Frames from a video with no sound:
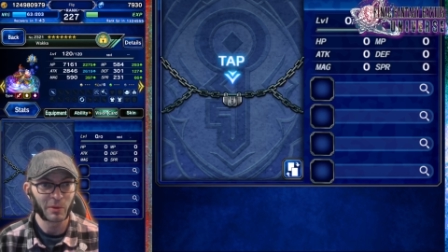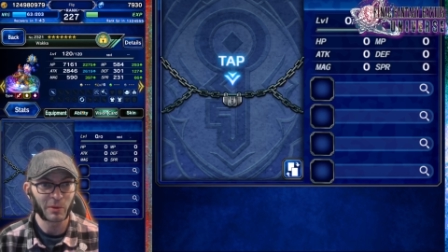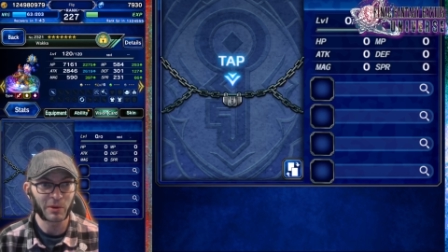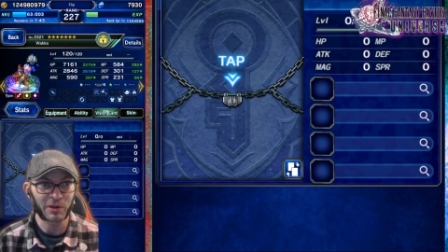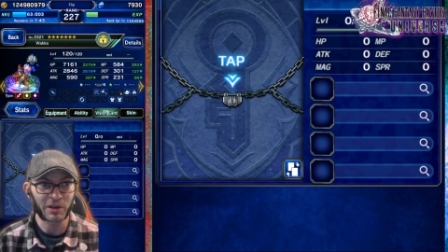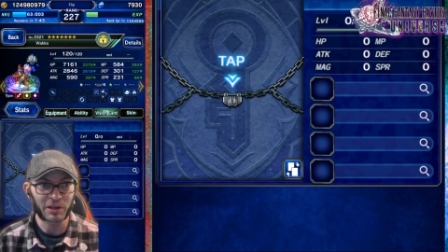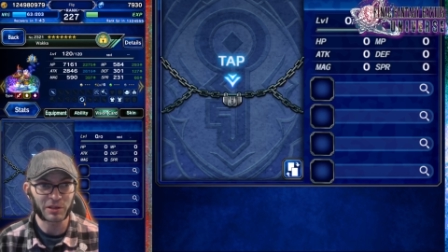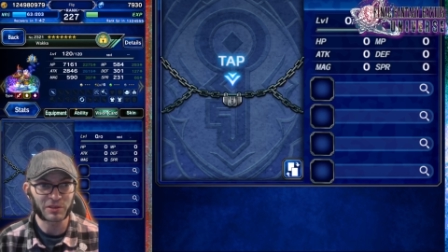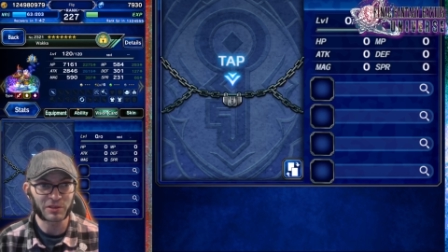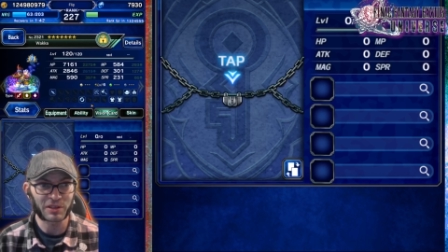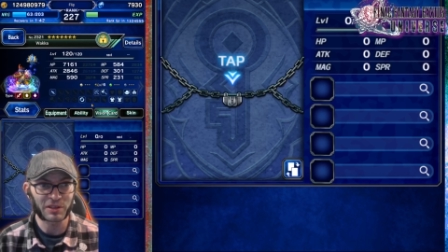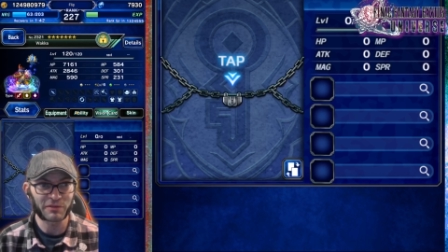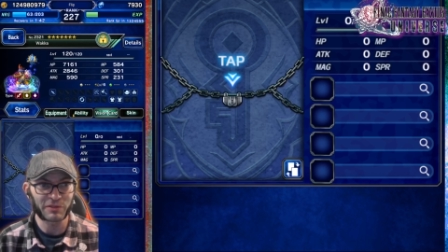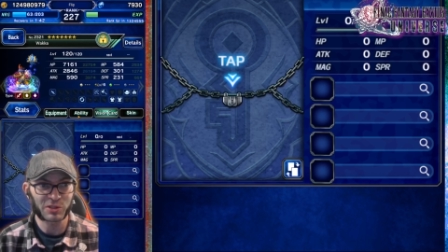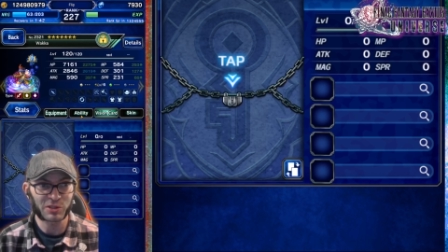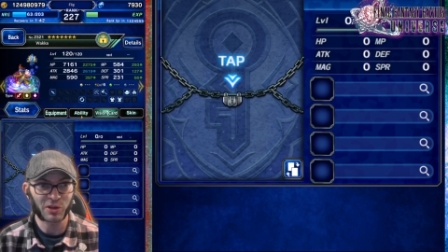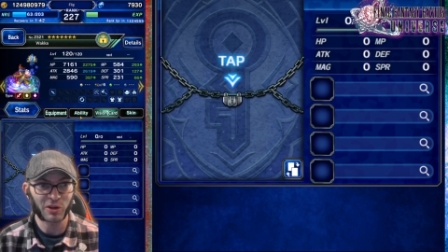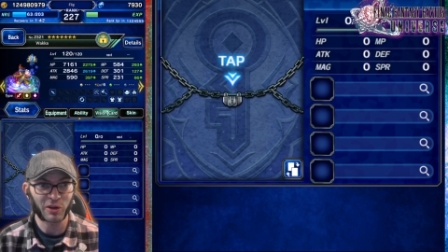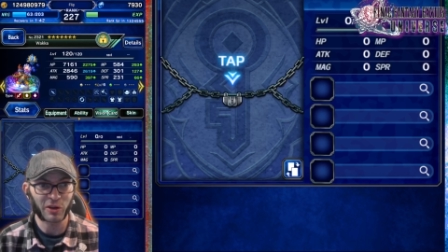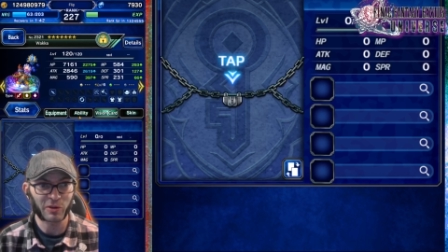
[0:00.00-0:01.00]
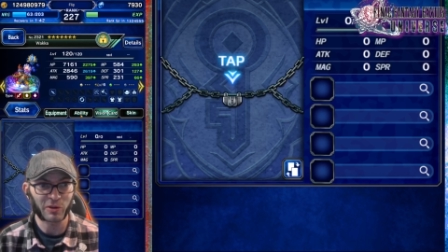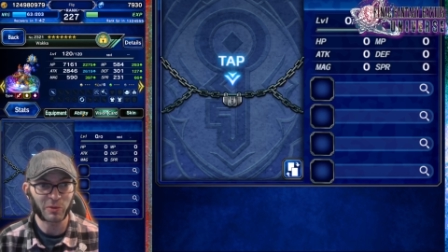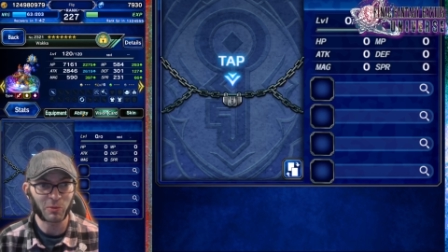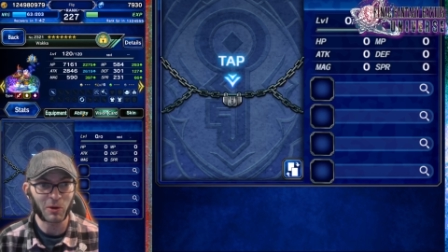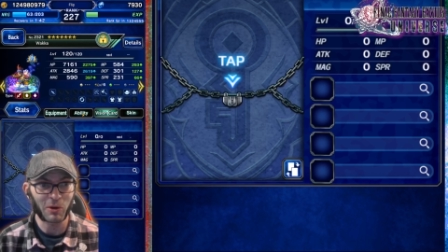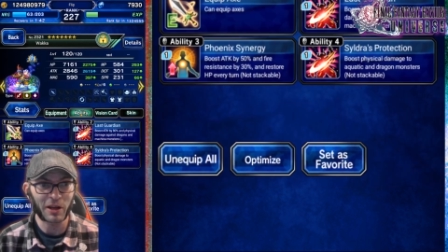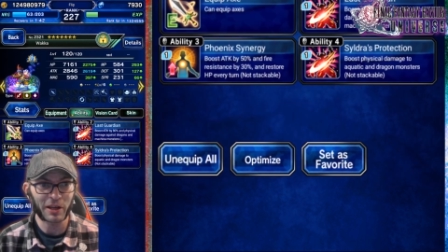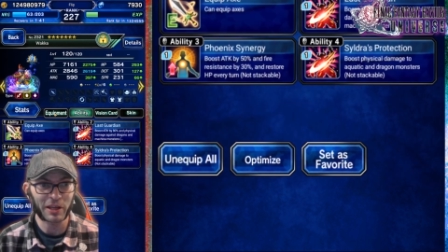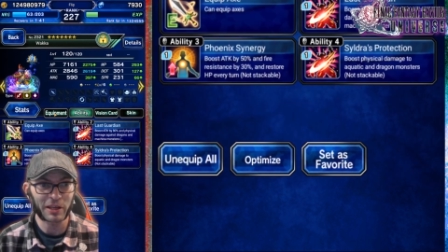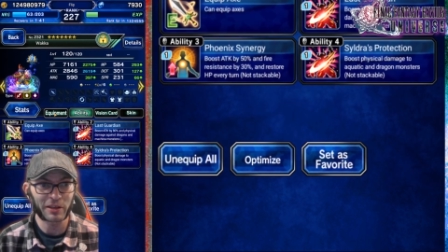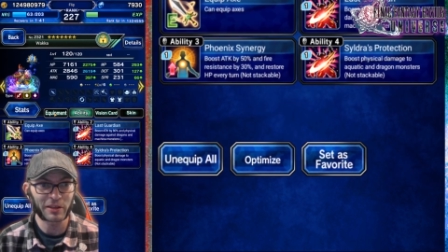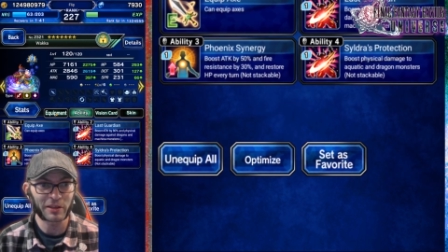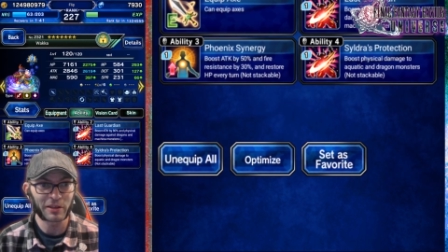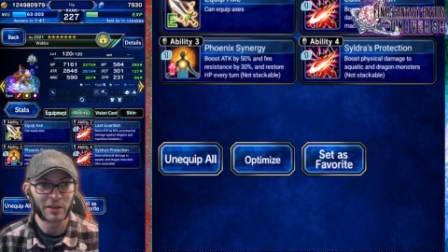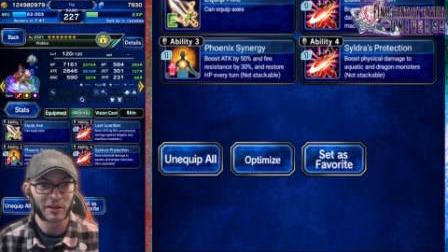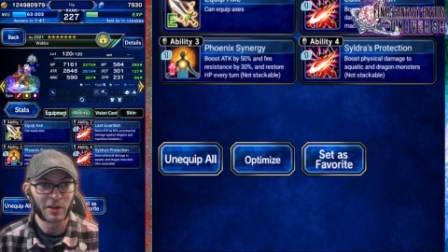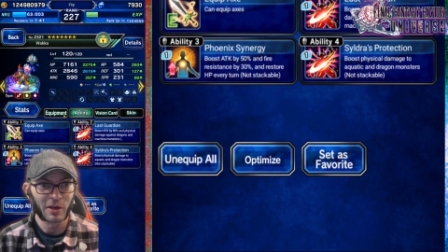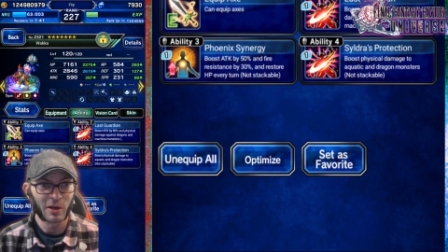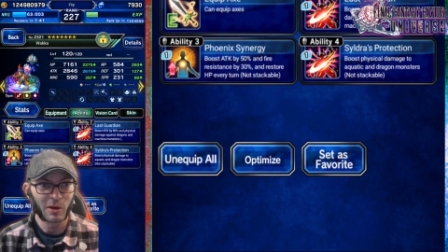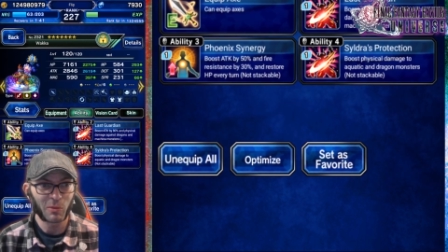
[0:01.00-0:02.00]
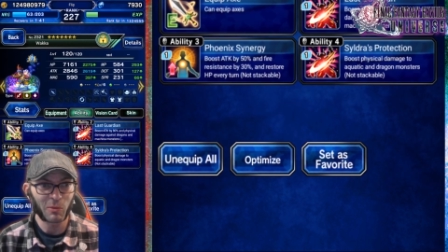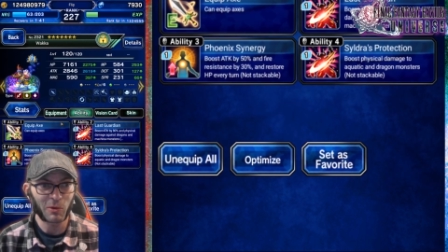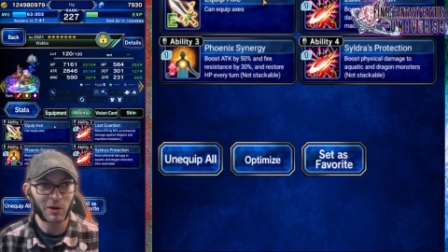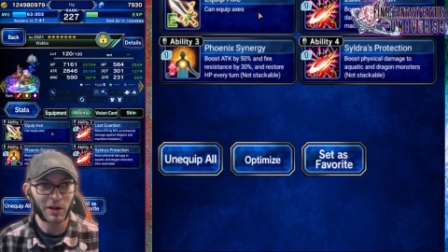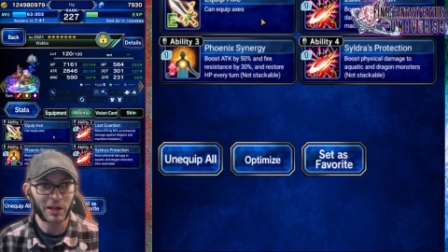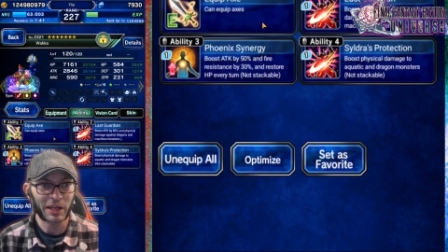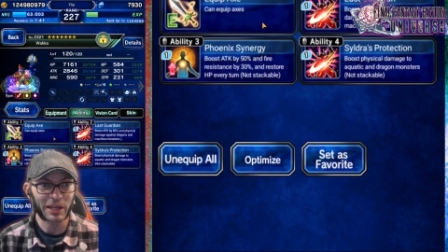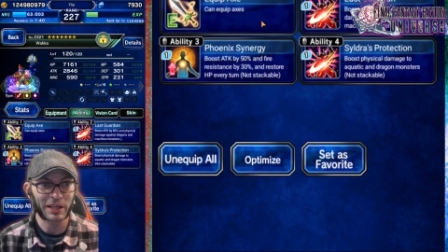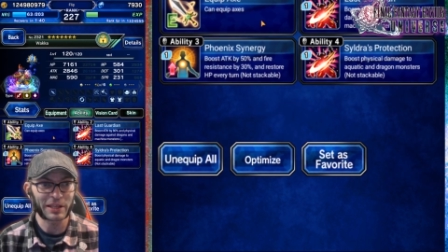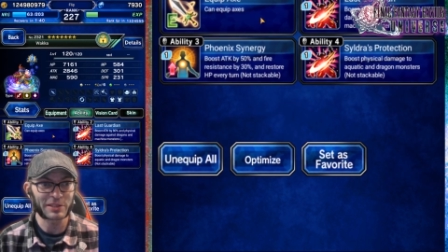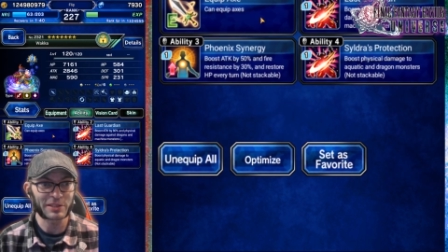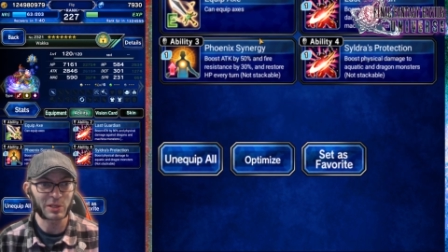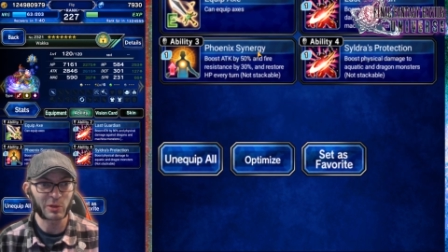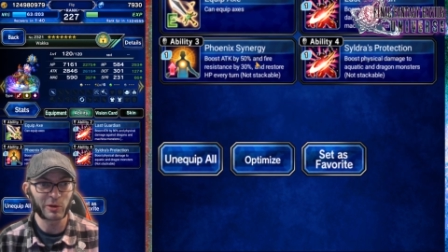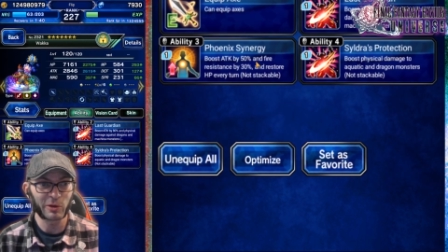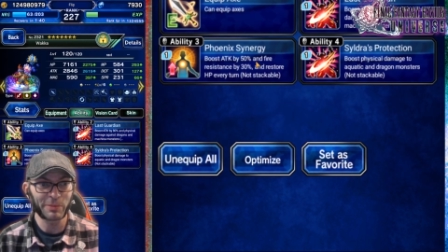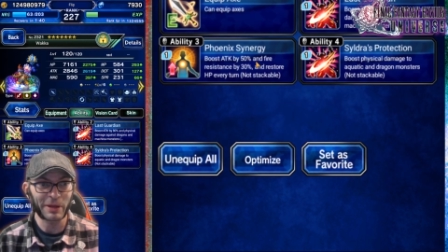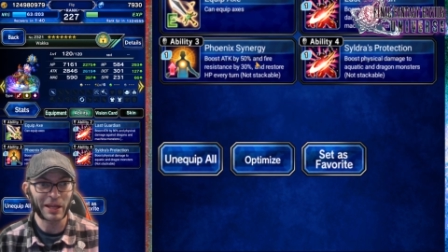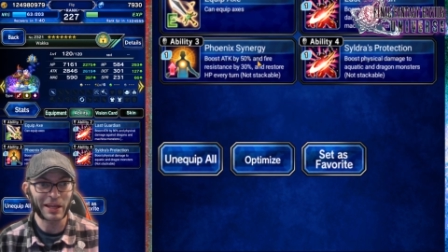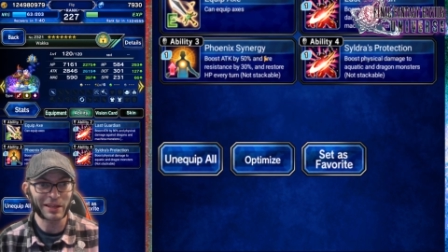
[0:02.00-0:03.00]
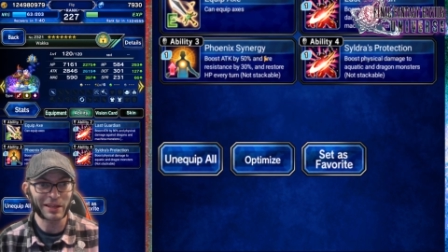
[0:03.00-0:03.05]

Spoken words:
We're not using a vision card with Waka. Waka has Equip